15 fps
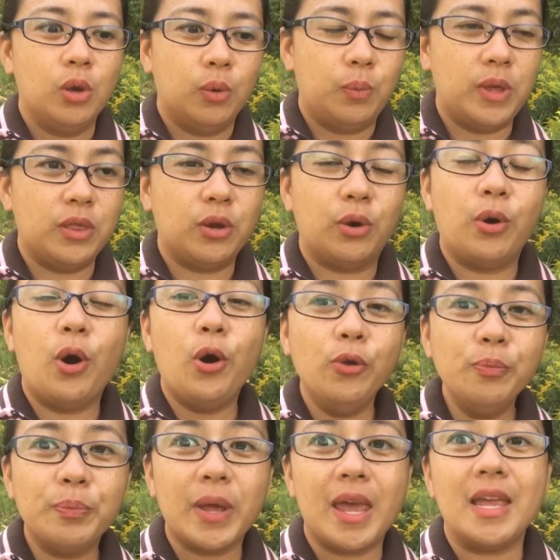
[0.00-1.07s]
with your own
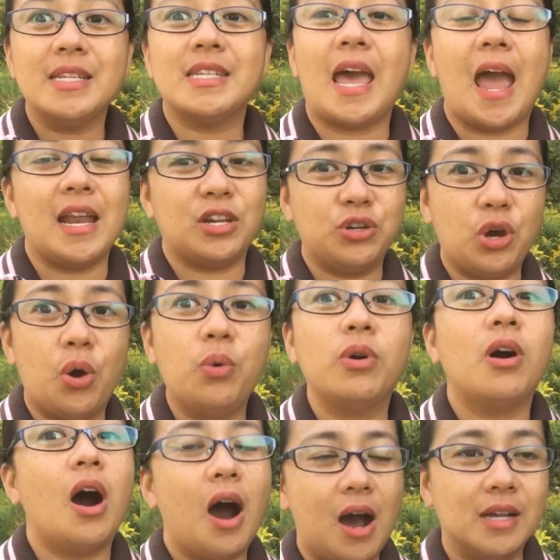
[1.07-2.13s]
place at no
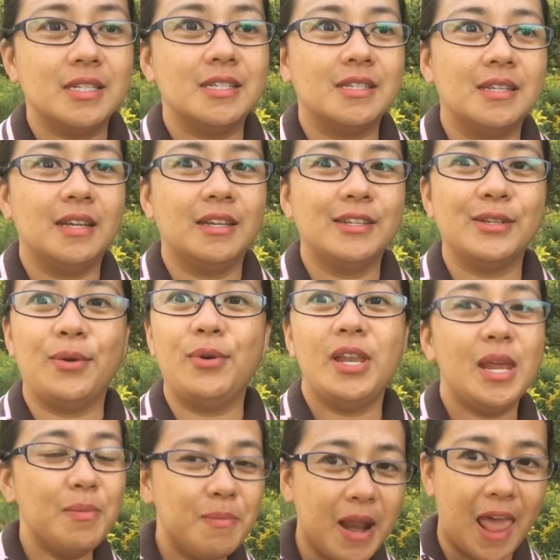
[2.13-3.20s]
cost. So
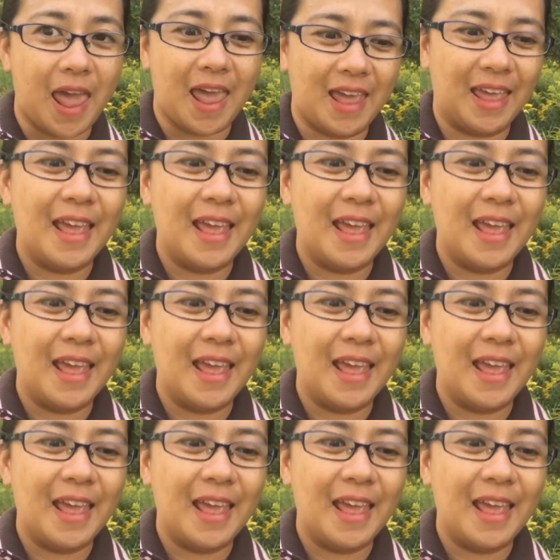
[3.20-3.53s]
libre.